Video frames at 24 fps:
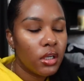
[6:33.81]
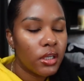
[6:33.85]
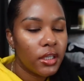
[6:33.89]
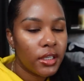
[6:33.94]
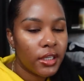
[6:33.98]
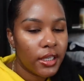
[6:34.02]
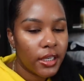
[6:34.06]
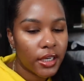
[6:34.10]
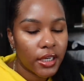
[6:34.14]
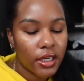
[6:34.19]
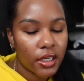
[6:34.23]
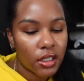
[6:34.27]

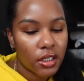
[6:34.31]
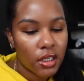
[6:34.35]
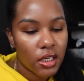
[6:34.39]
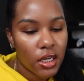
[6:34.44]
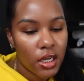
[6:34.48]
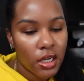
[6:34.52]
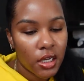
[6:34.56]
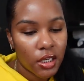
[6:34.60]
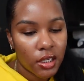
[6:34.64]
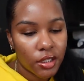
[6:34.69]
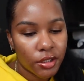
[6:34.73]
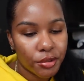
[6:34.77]
yeah,
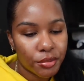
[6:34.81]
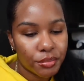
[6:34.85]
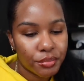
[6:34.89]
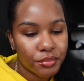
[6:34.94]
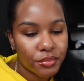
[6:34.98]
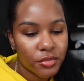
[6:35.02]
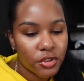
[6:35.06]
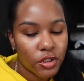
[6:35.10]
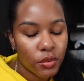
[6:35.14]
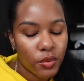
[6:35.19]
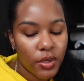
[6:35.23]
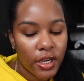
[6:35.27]
um,
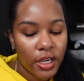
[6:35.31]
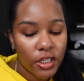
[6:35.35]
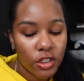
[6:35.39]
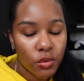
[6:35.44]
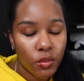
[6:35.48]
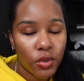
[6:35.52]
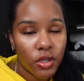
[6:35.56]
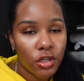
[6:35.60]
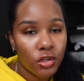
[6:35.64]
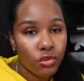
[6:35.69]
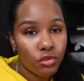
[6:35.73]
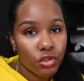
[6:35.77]
so we had to
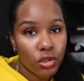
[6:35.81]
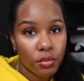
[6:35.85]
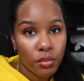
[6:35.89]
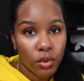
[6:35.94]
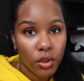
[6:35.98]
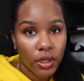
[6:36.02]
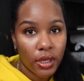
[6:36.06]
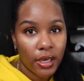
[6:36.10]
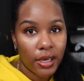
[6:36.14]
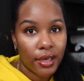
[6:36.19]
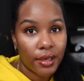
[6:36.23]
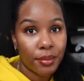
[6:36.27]
wait on
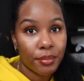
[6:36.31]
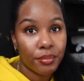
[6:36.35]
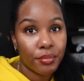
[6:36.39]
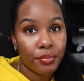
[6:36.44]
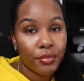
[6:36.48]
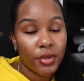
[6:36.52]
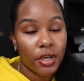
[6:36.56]
AAA.